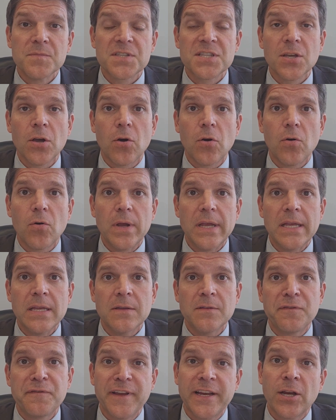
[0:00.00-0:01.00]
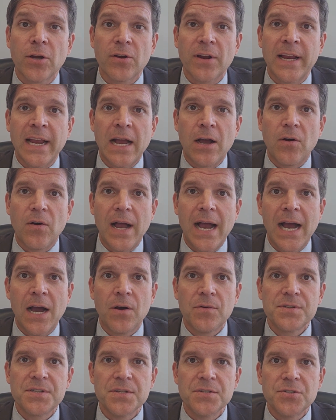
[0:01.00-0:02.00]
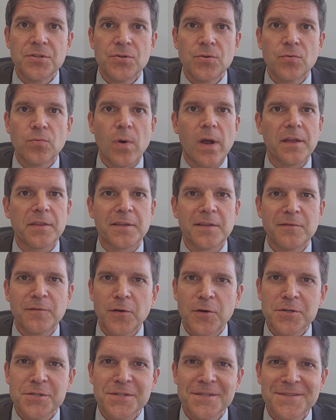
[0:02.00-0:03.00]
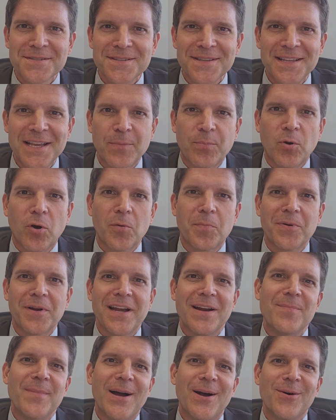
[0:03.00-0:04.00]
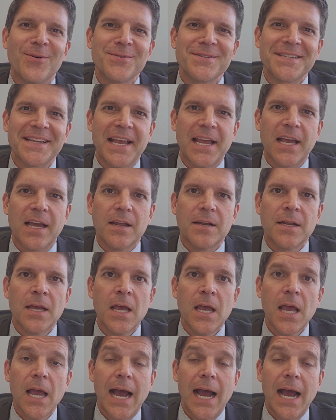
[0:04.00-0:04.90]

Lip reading: So figuring out how to do Roth conversions in the appropriate amount and